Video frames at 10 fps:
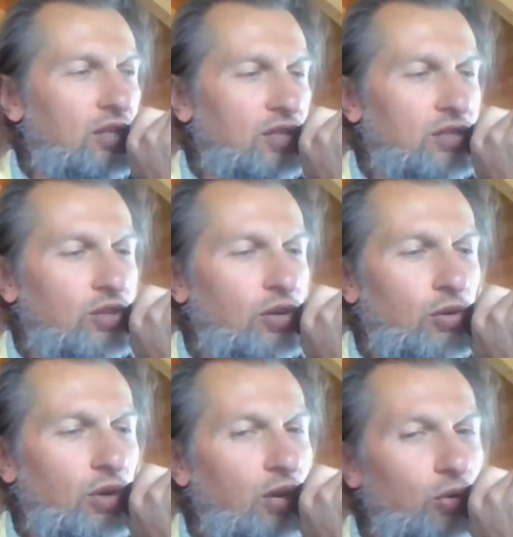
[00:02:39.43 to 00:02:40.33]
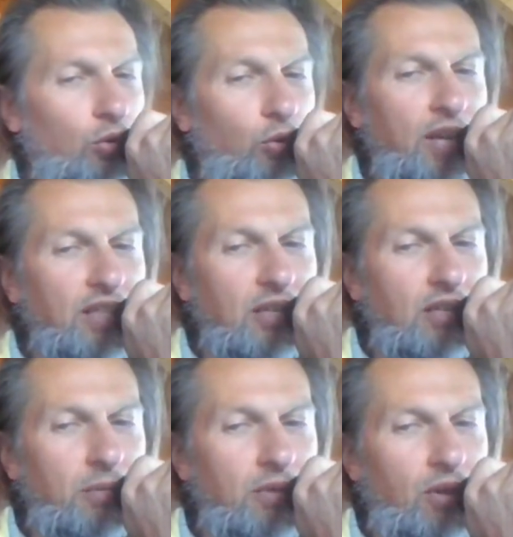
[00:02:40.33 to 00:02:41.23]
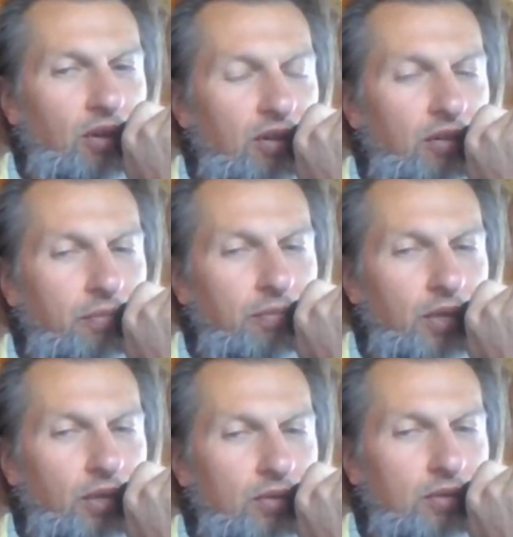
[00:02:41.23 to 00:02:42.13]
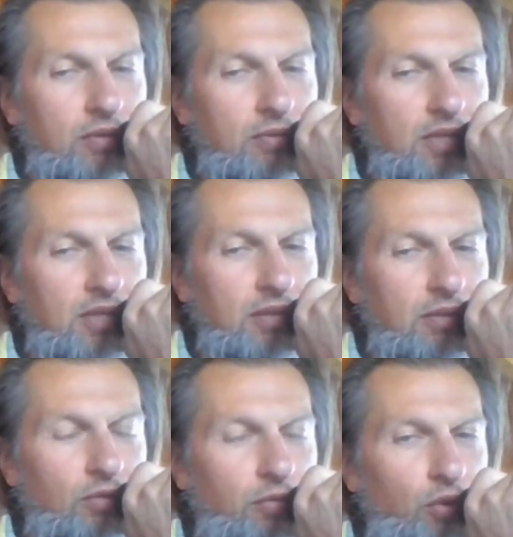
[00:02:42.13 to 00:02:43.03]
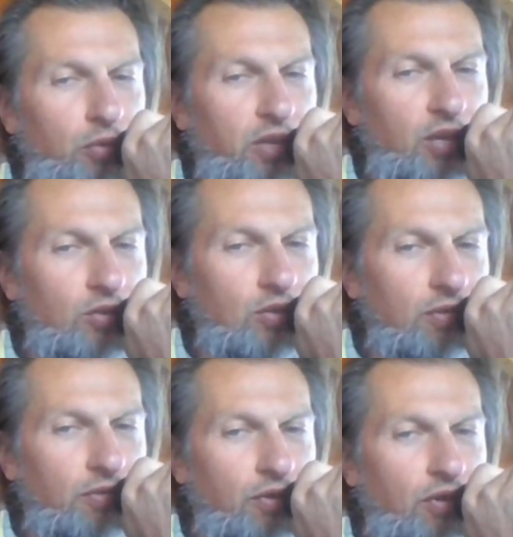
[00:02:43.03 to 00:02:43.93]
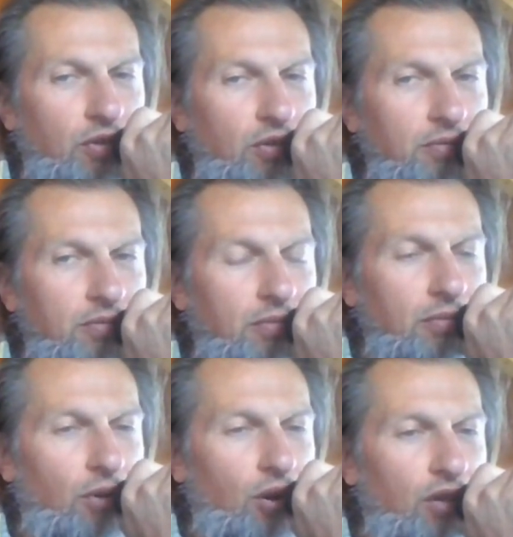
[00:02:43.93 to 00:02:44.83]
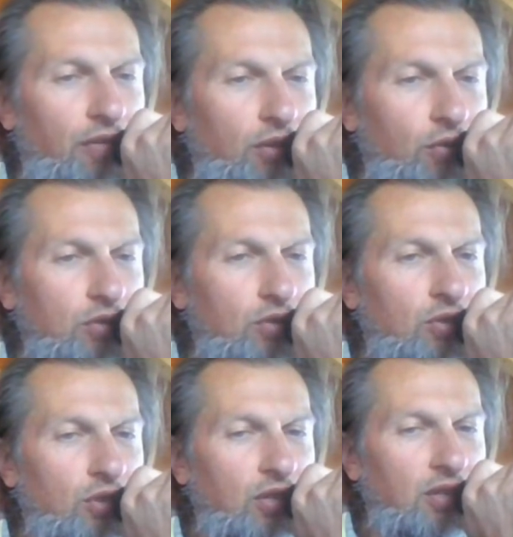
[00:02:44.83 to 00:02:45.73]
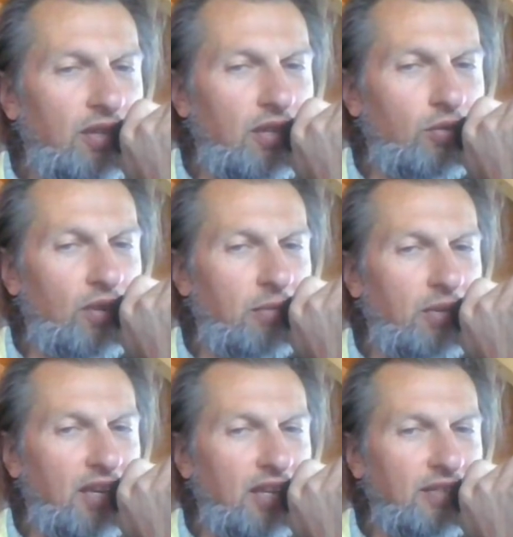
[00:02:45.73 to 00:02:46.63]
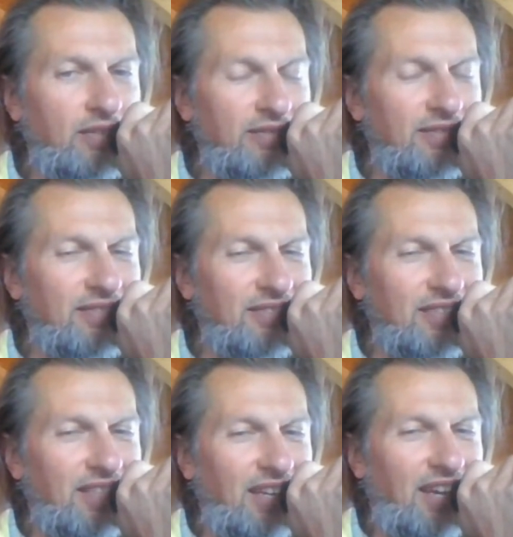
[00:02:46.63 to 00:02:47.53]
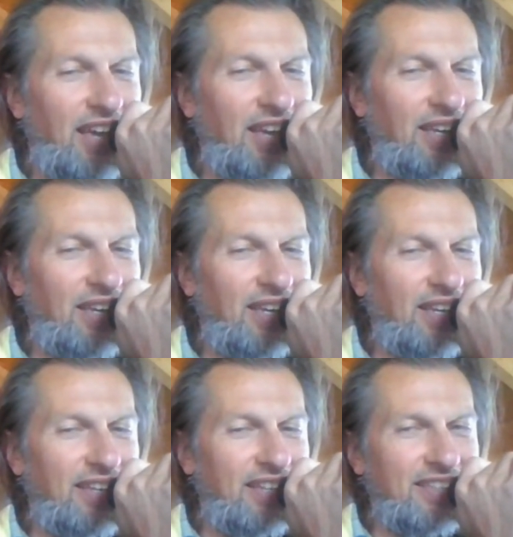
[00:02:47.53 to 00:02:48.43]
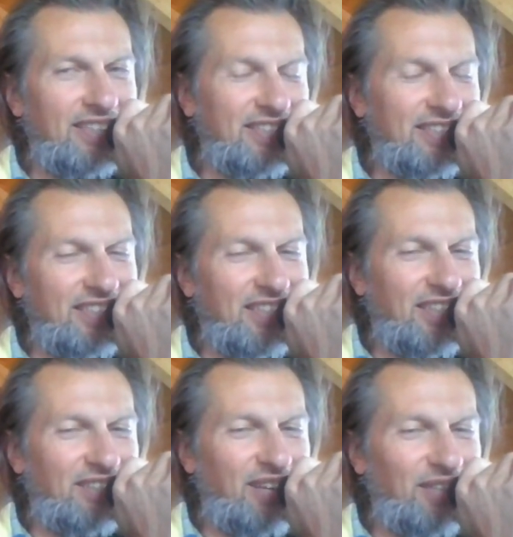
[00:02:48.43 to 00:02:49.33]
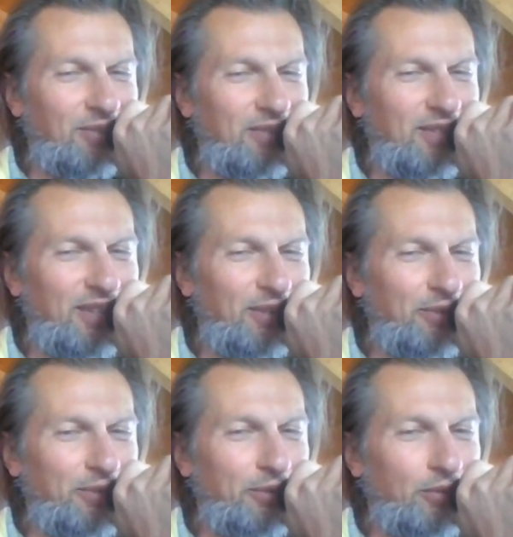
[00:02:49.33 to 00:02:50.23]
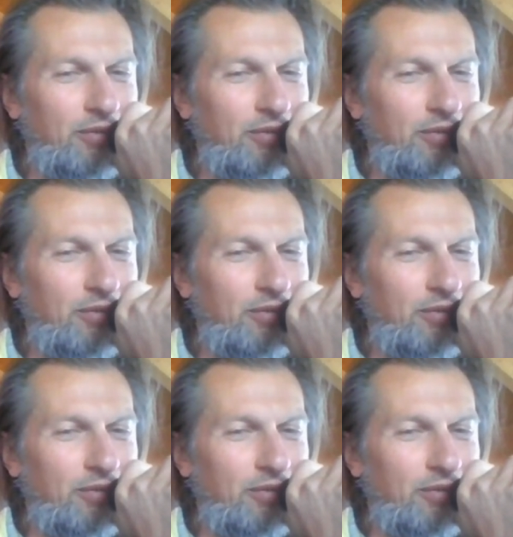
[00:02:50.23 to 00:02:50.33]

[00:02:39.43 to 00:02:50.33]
So we wait a little bit longer because just 2 more minutes for more if they wish to join, and then we can begin. Hi, Lily. Great to see you.